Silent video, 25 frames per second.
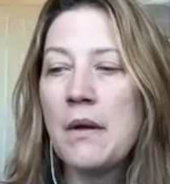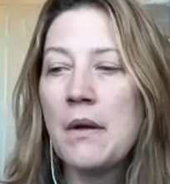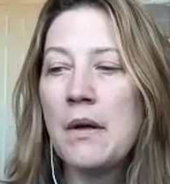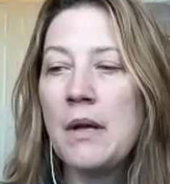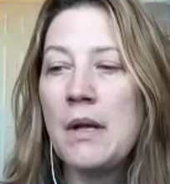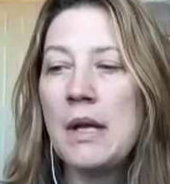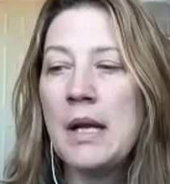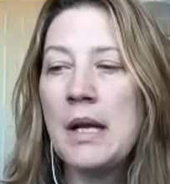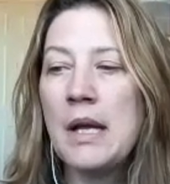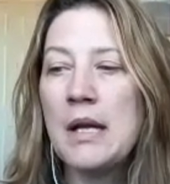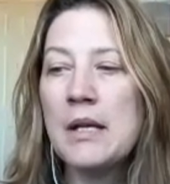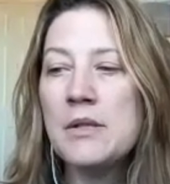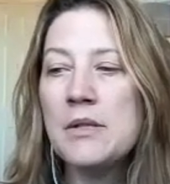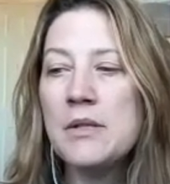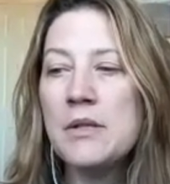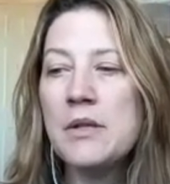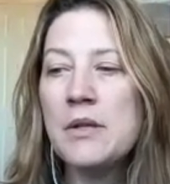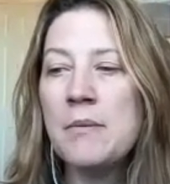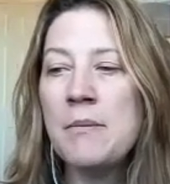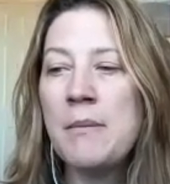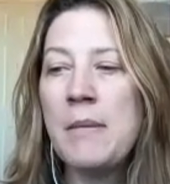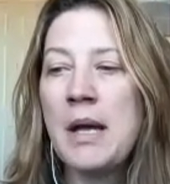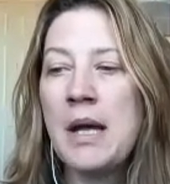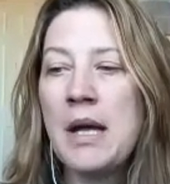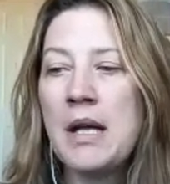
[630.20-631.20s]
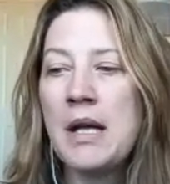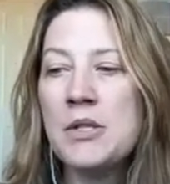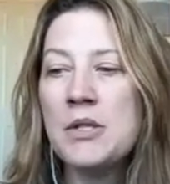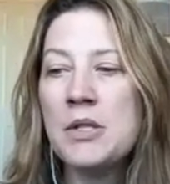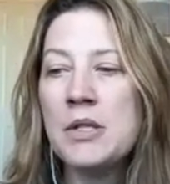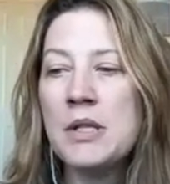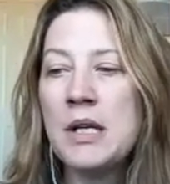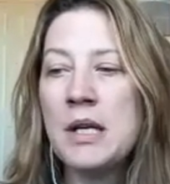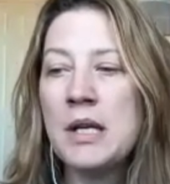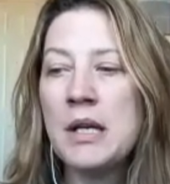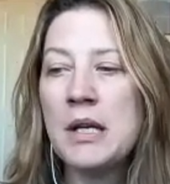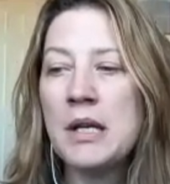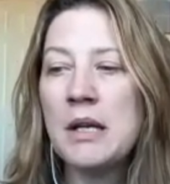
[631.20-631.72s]
And as you're
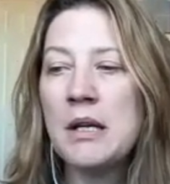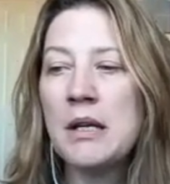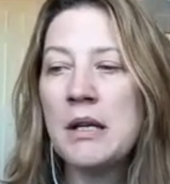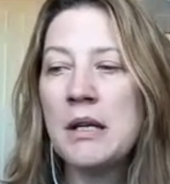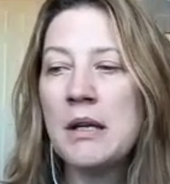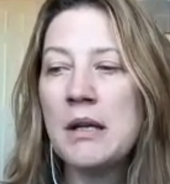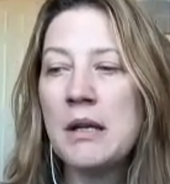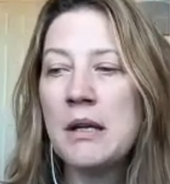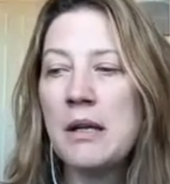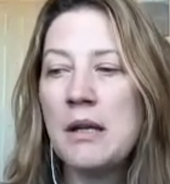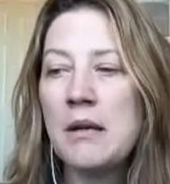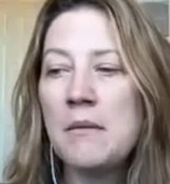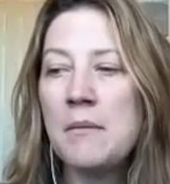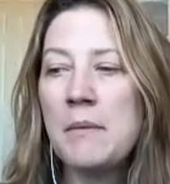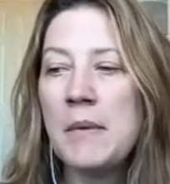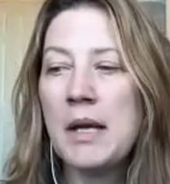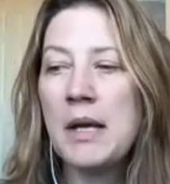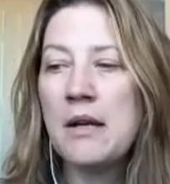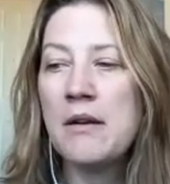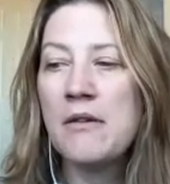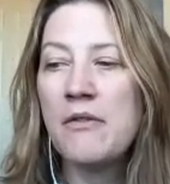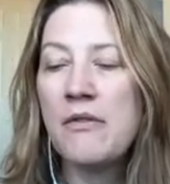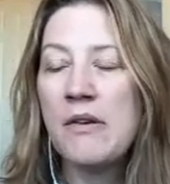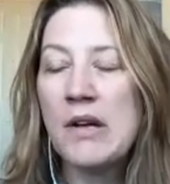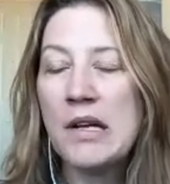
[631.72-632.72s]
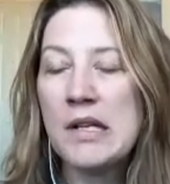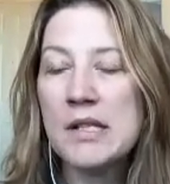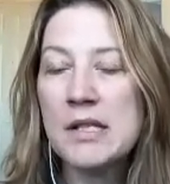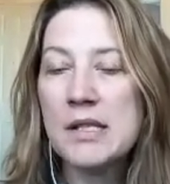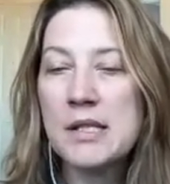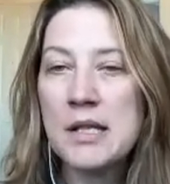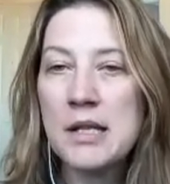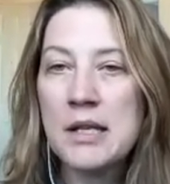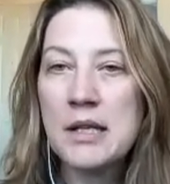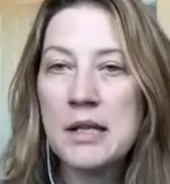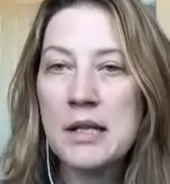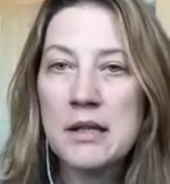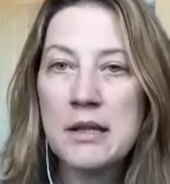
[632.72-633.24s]
imagining and
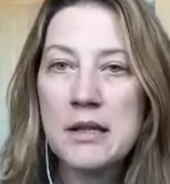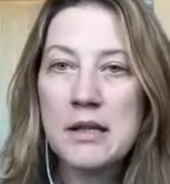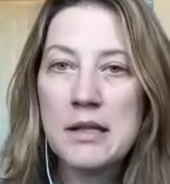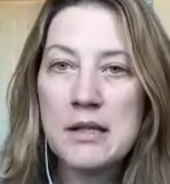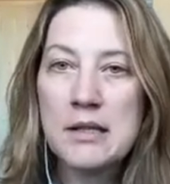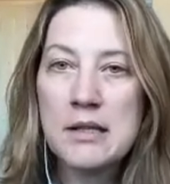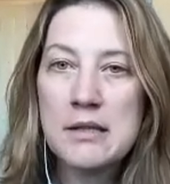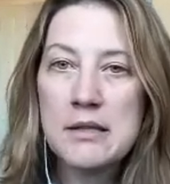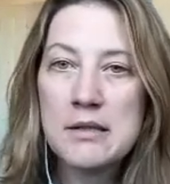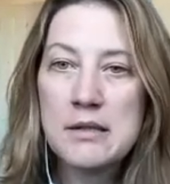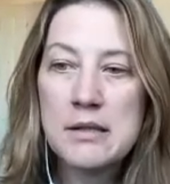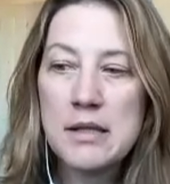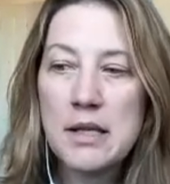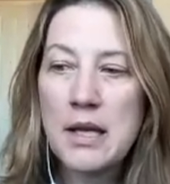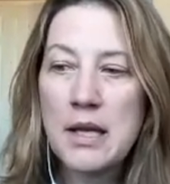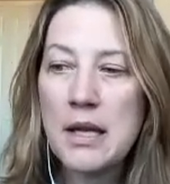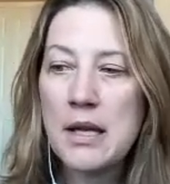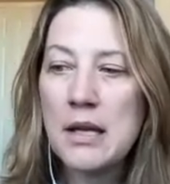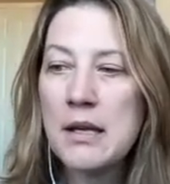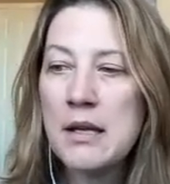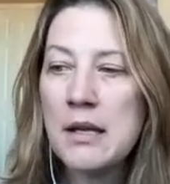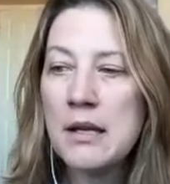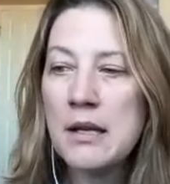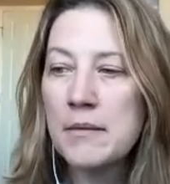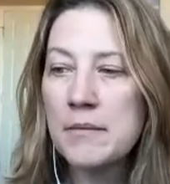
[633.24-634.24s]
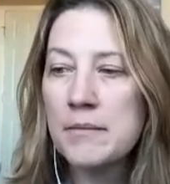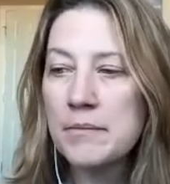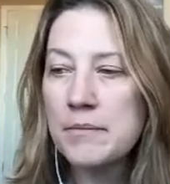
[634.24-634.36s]
manifesting this seed,